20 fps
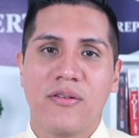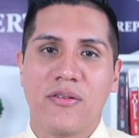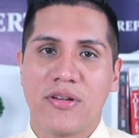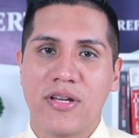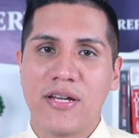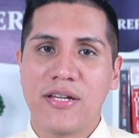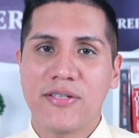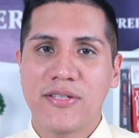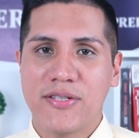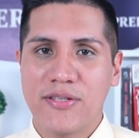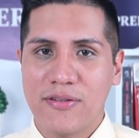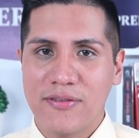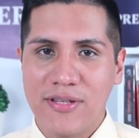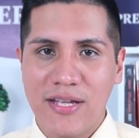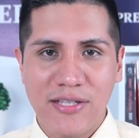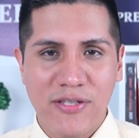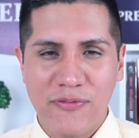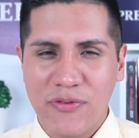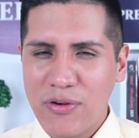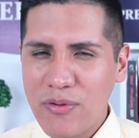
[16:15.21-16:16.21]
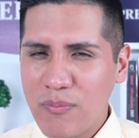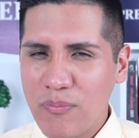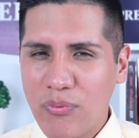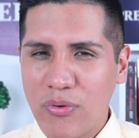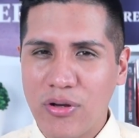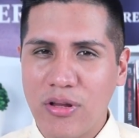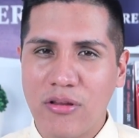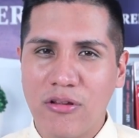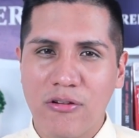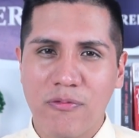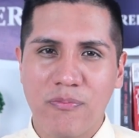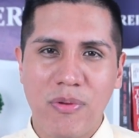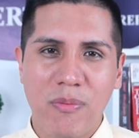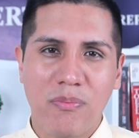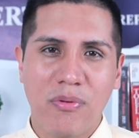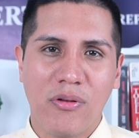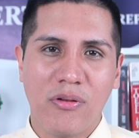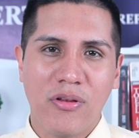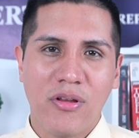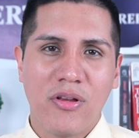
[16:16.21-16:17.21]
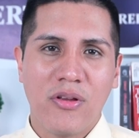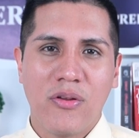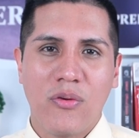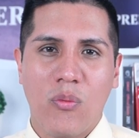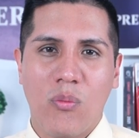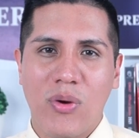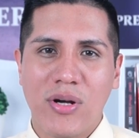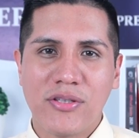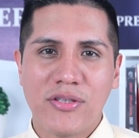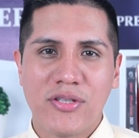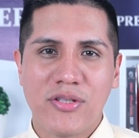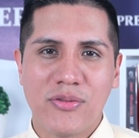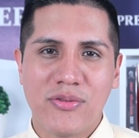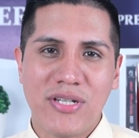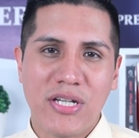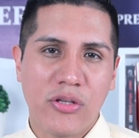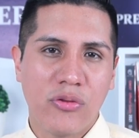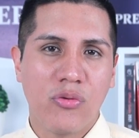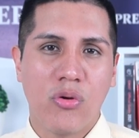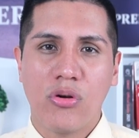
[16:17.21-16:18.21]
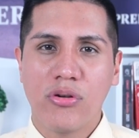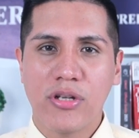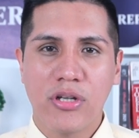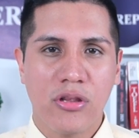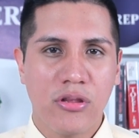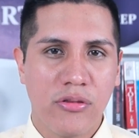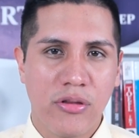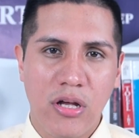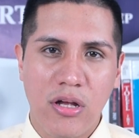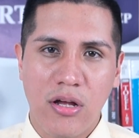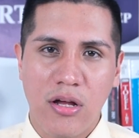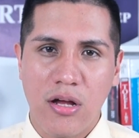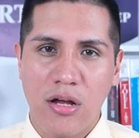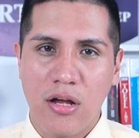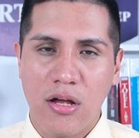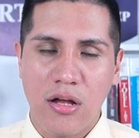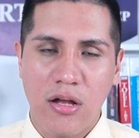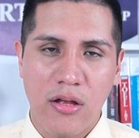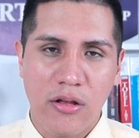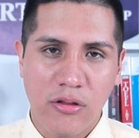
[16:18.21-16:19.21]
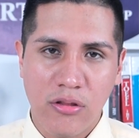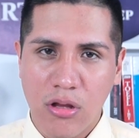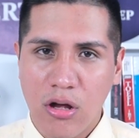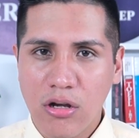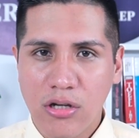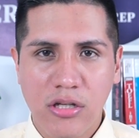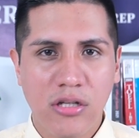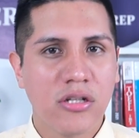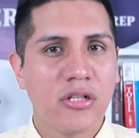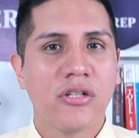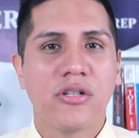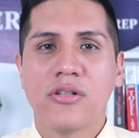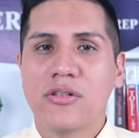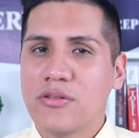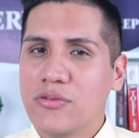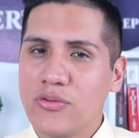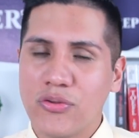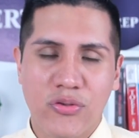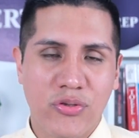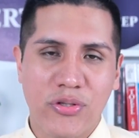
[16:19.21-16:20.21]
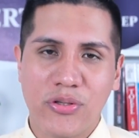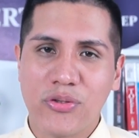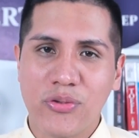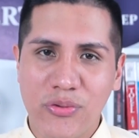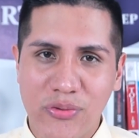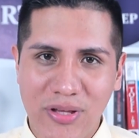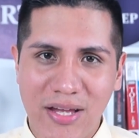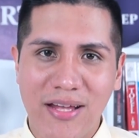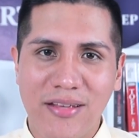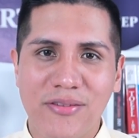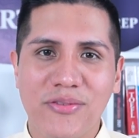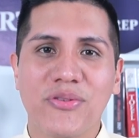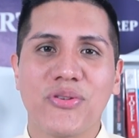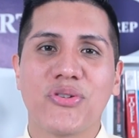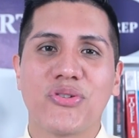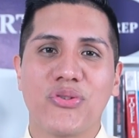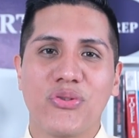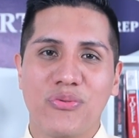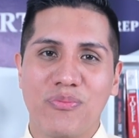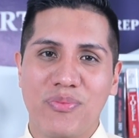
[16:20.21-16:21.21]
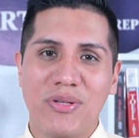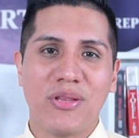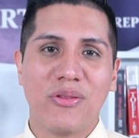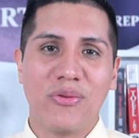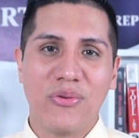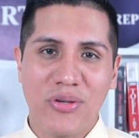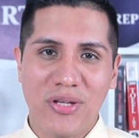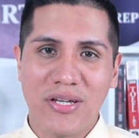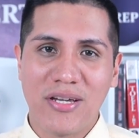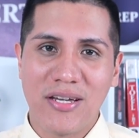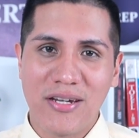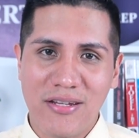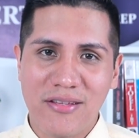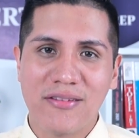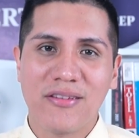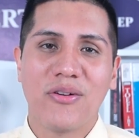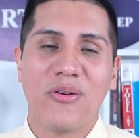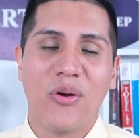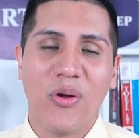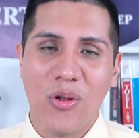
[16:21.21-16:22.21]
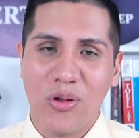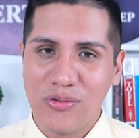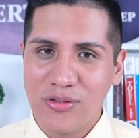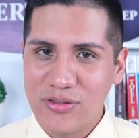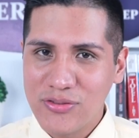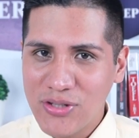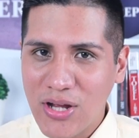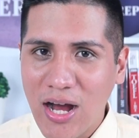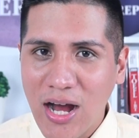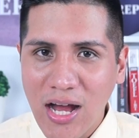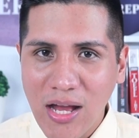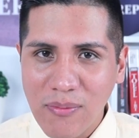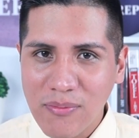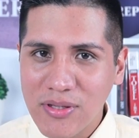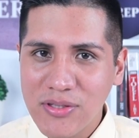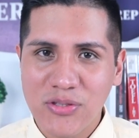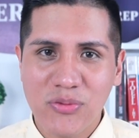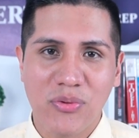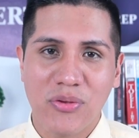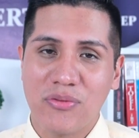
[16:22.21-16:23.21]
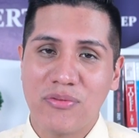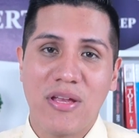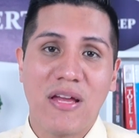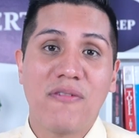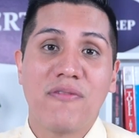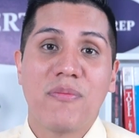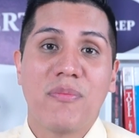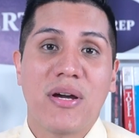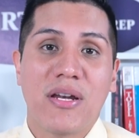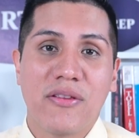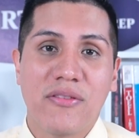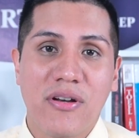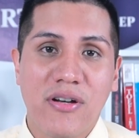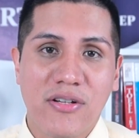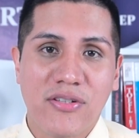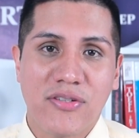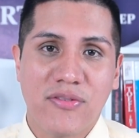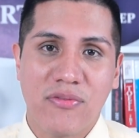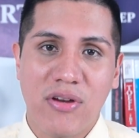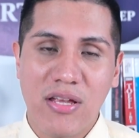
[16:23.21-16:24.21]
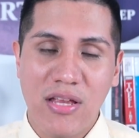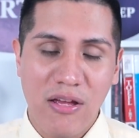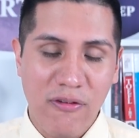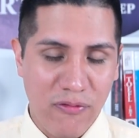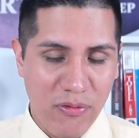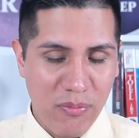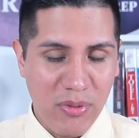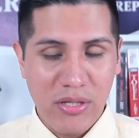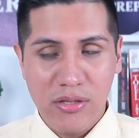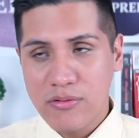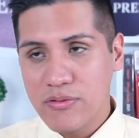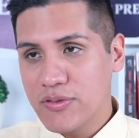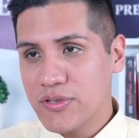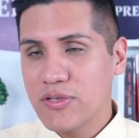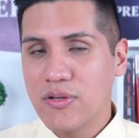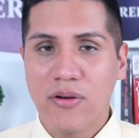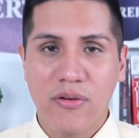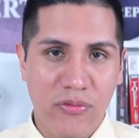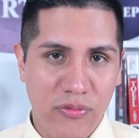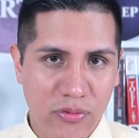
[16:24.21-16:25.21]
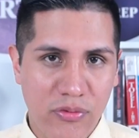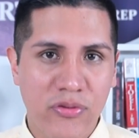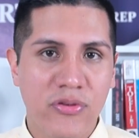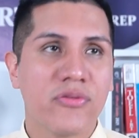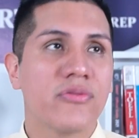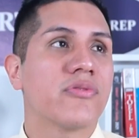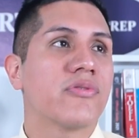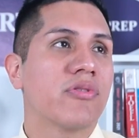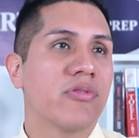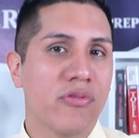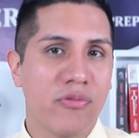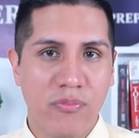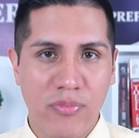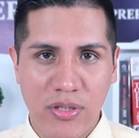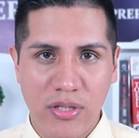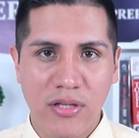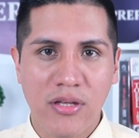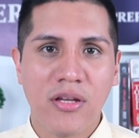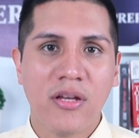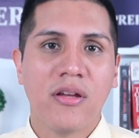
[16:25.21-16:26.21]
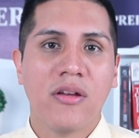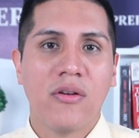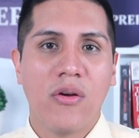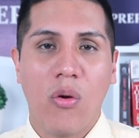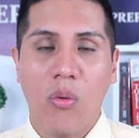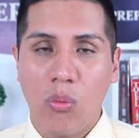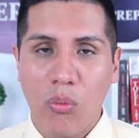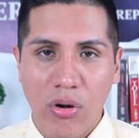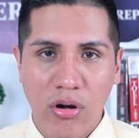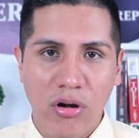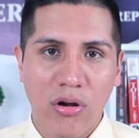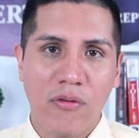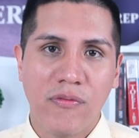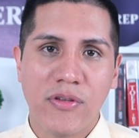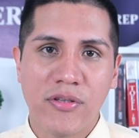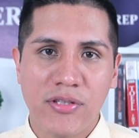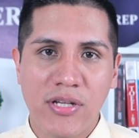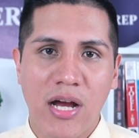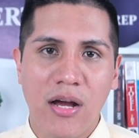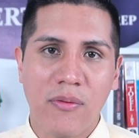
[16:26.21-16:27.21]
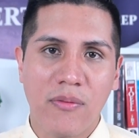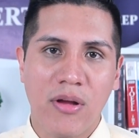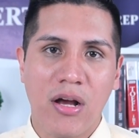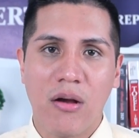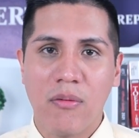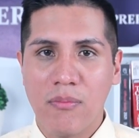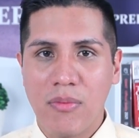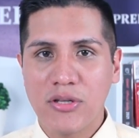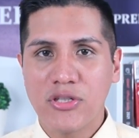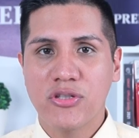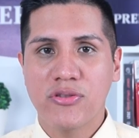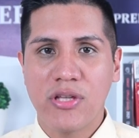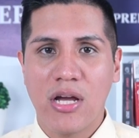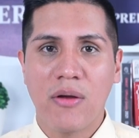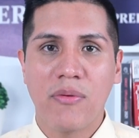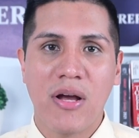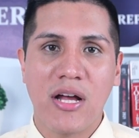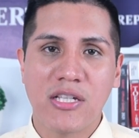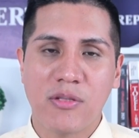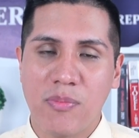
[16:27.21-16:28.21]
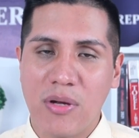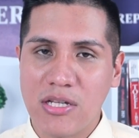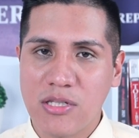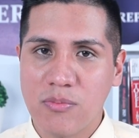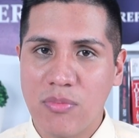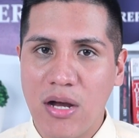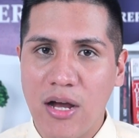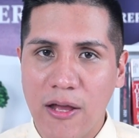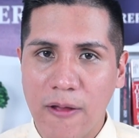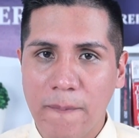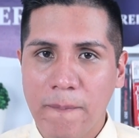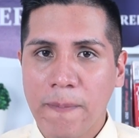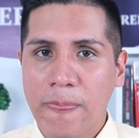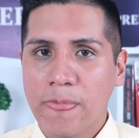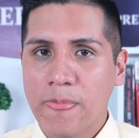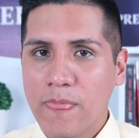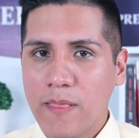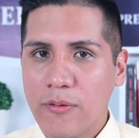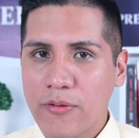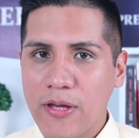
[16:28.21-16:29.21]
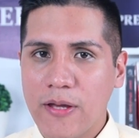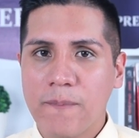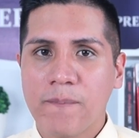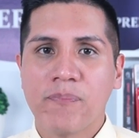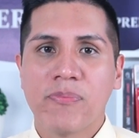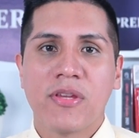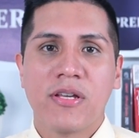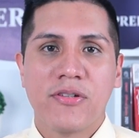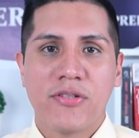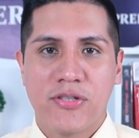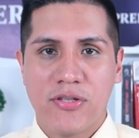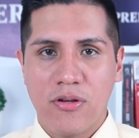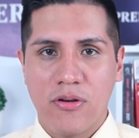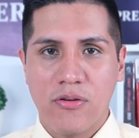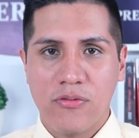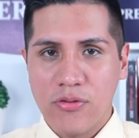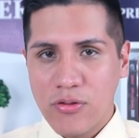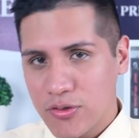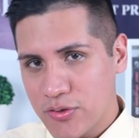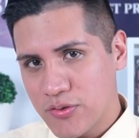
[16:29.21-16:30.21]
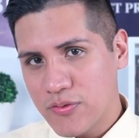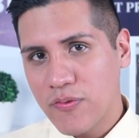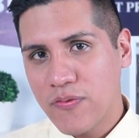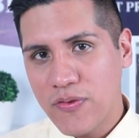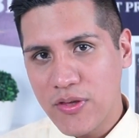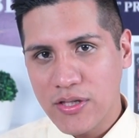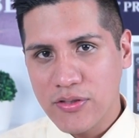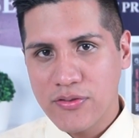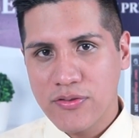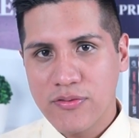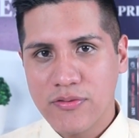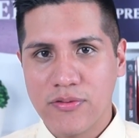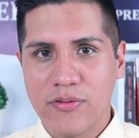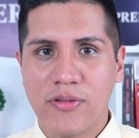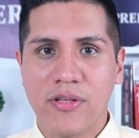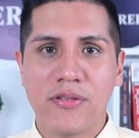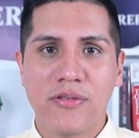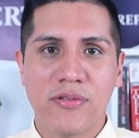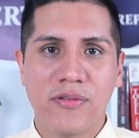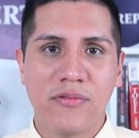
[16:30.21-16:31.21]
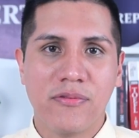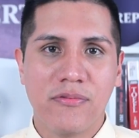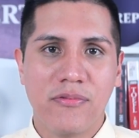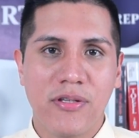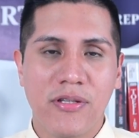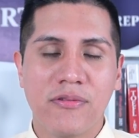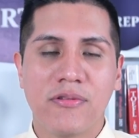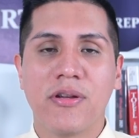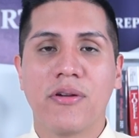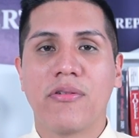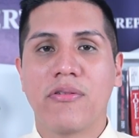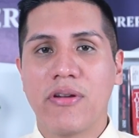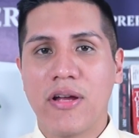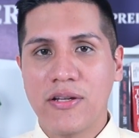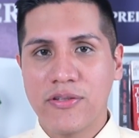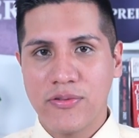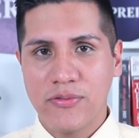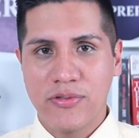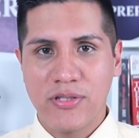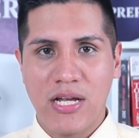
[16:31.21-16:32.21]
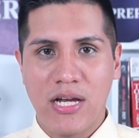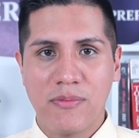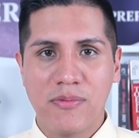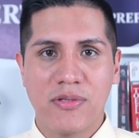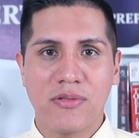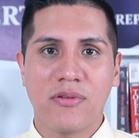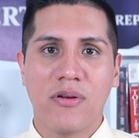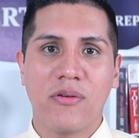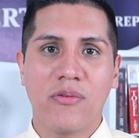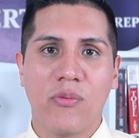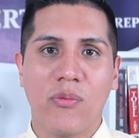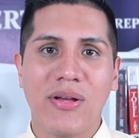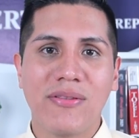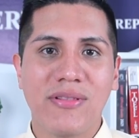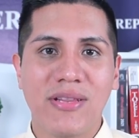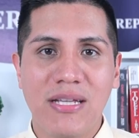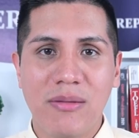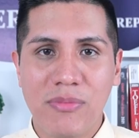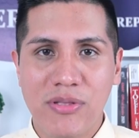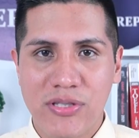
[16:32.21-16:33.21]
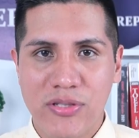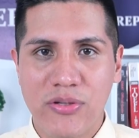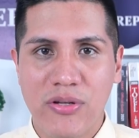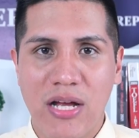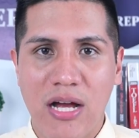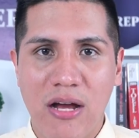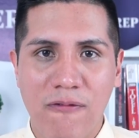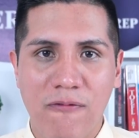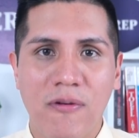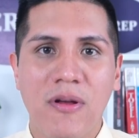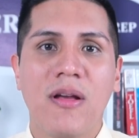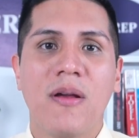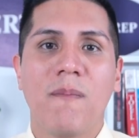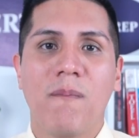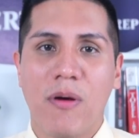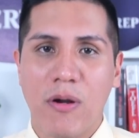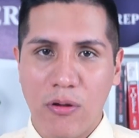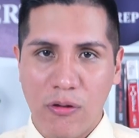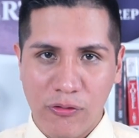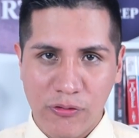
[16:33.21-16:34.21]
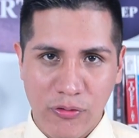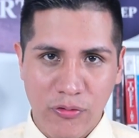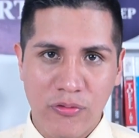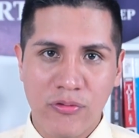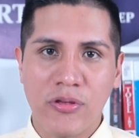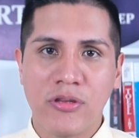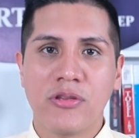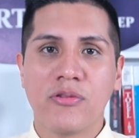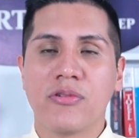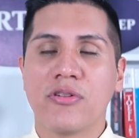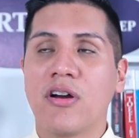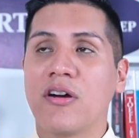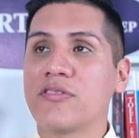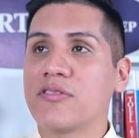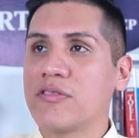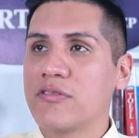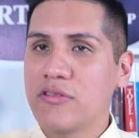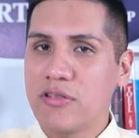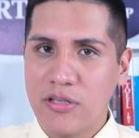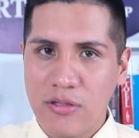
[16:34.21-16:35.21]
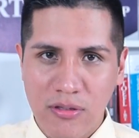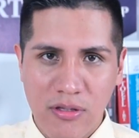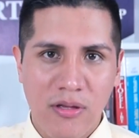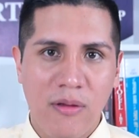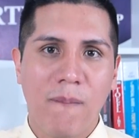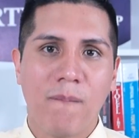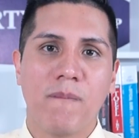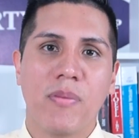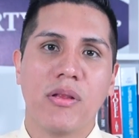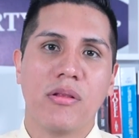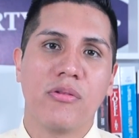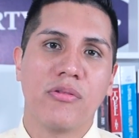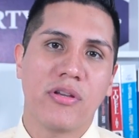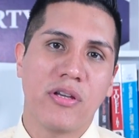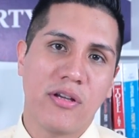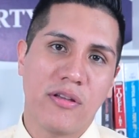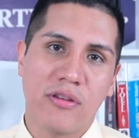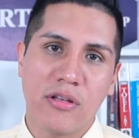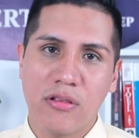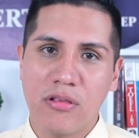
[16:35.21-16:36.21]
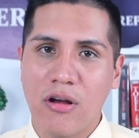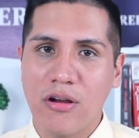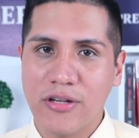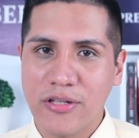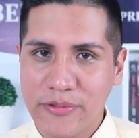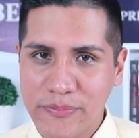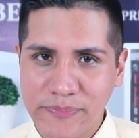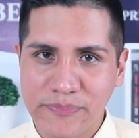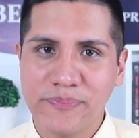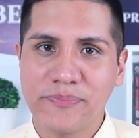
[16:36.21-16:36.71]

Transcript: okay so that's very important a lot of people want to ignore the, the clock you shouldn't do that you should be looking at it all the time that's what everybody does right every minute or so you should be aware of the time how much time has passed by okay so those two things you need to internalize your time to know what limits you have but also you need to constantly be looking at the clock